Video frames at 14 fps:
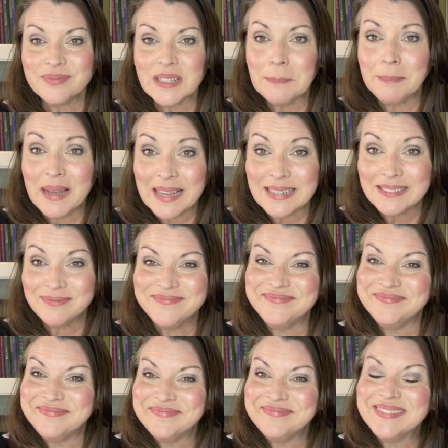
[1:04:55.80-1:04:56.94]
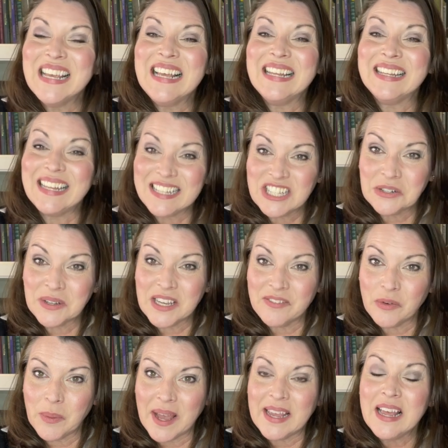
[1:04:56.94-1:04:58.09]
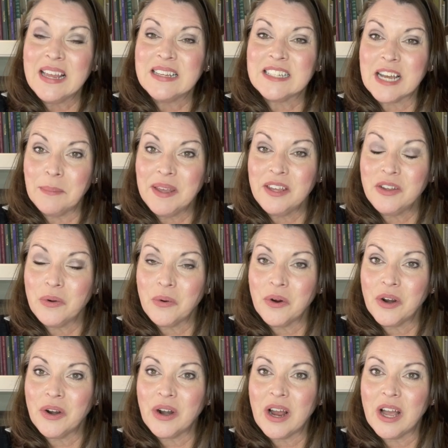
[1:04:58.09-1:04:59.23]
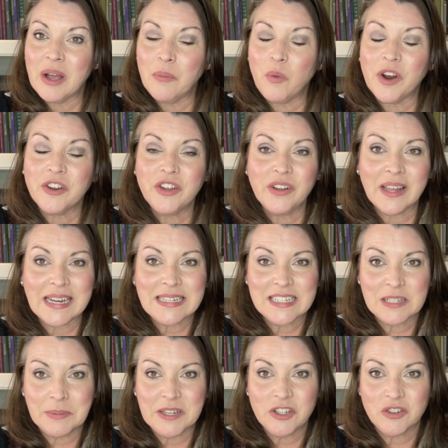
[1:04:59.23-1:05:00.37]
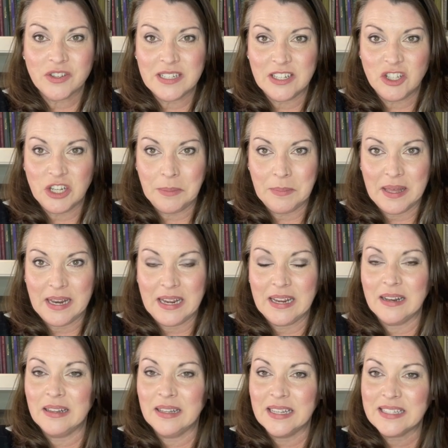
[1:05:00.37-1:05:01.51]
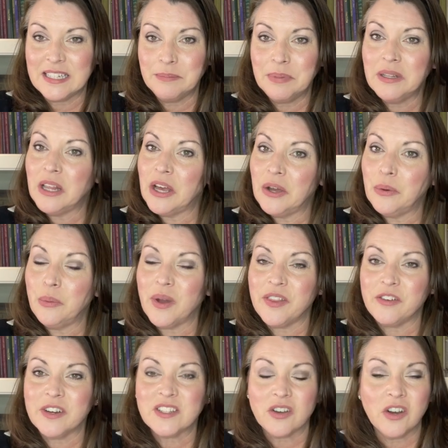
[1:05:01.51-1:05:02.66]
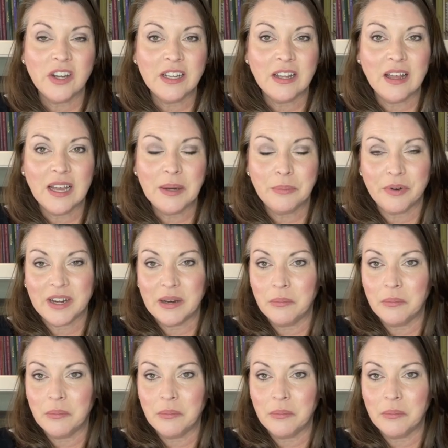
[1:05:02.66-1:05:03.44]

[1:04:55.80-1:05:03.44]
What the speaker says: But let's do a giveaway. Tell me your where you like to spend your stitching money. List it below, whether it's online, brick and